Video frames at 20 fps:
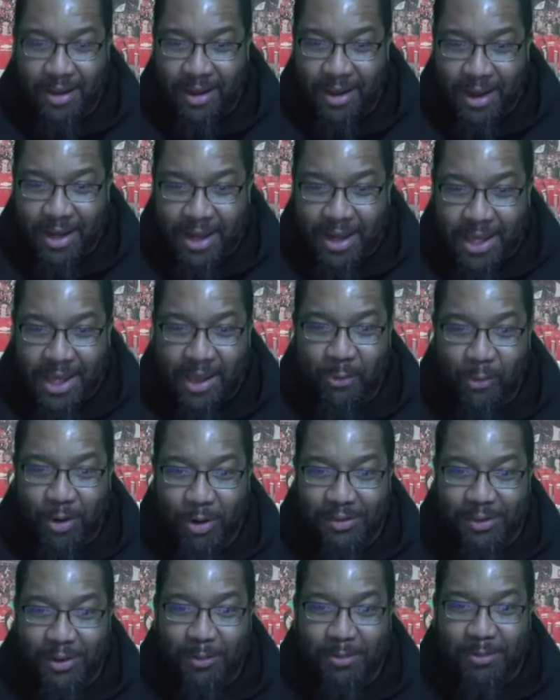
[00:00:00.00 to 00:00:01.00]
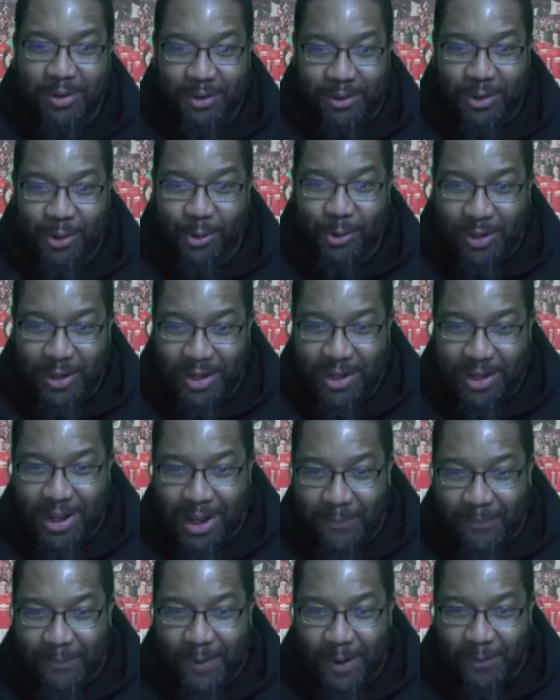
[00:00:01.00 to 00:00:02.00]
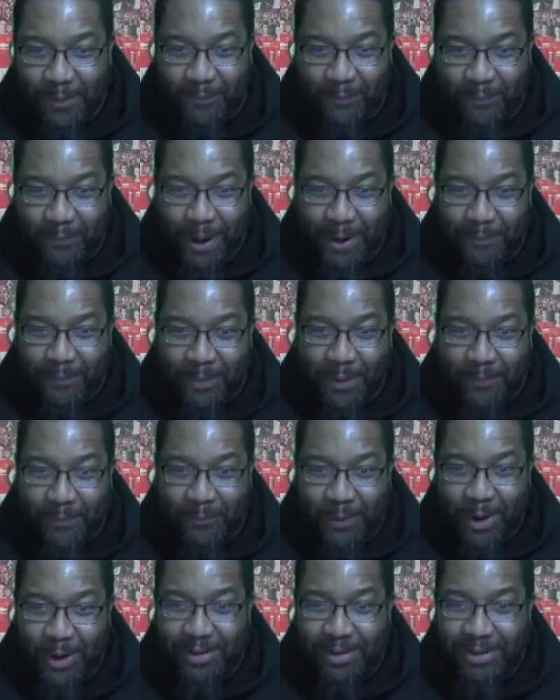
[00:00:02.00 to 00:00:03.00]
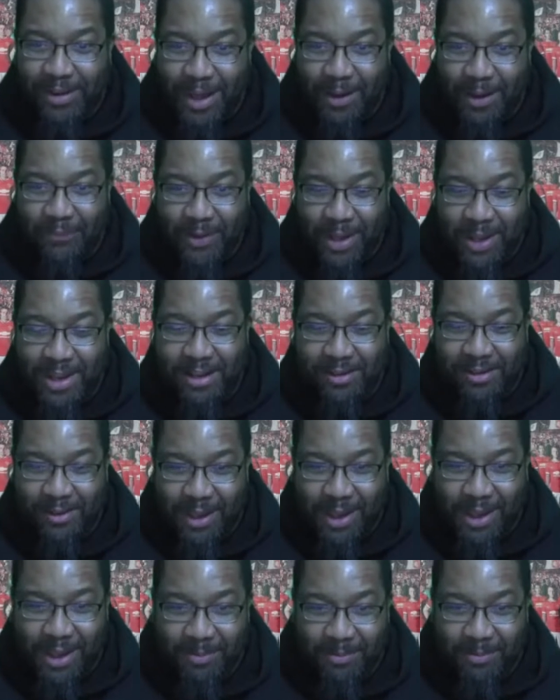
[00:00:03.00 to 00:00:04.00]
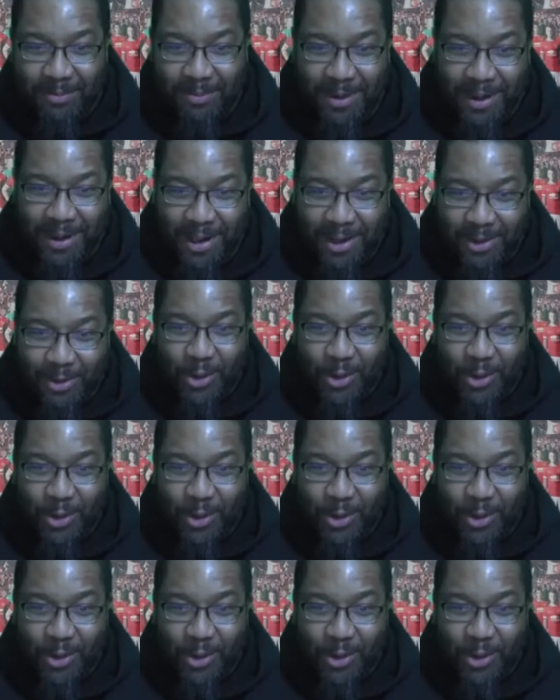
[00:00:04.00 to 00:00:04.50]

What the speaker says: He was substituted after the first half in his game. Do you